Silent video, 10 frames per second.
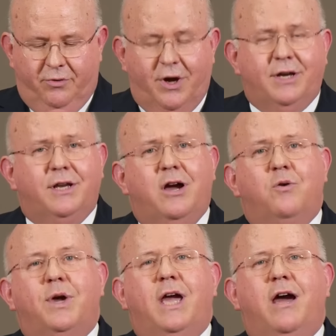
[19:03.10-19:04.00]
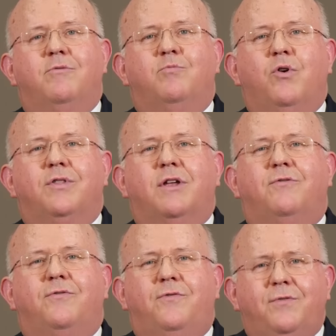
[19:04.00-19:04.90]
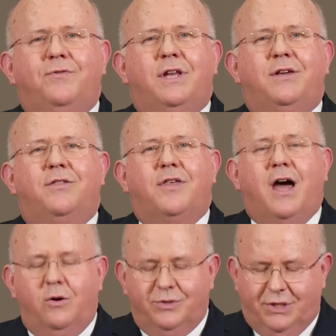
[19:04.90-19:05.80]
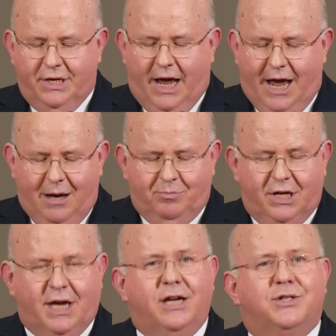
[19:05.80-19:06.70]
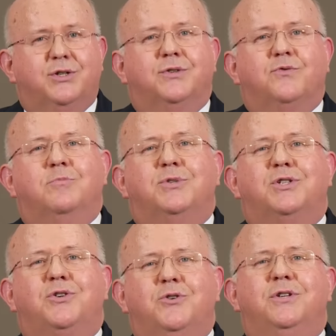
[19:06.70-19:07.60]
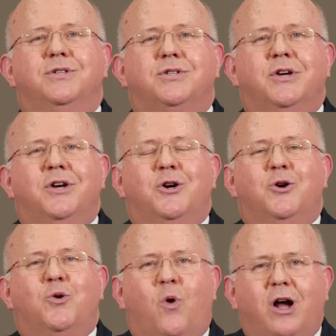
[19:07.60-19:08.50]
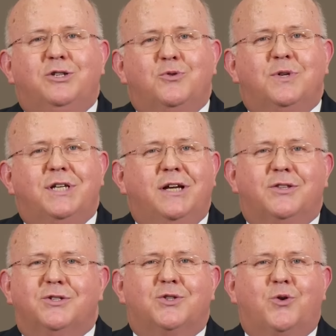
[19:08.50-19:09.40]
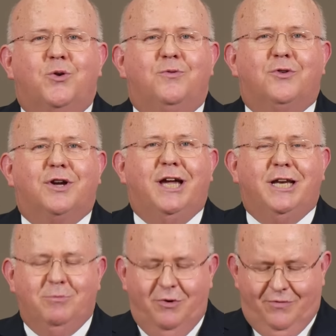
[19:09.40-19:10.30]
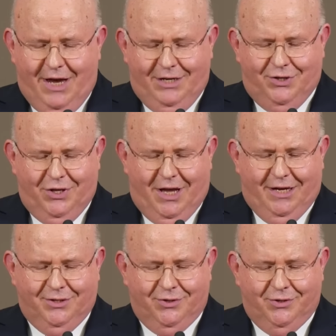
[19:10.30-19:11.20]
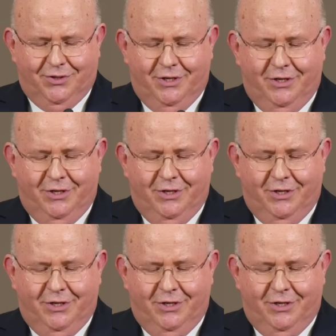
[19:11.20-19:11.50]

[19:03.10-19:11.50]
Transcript: Right now, we have more than 50,000 applications from students who want to attend the School for Kingdom Evangelizers.